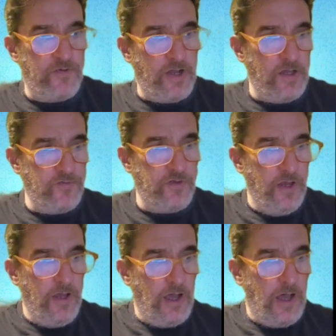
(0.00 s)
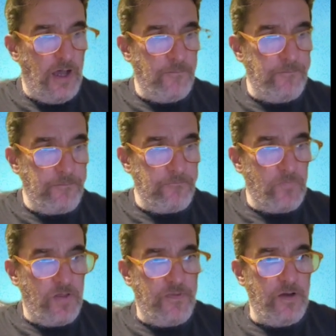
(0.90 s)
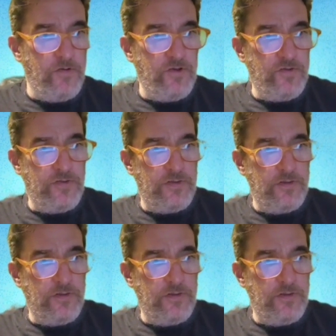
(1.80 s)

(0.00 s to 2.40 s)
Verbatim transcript: fries. Um, they always...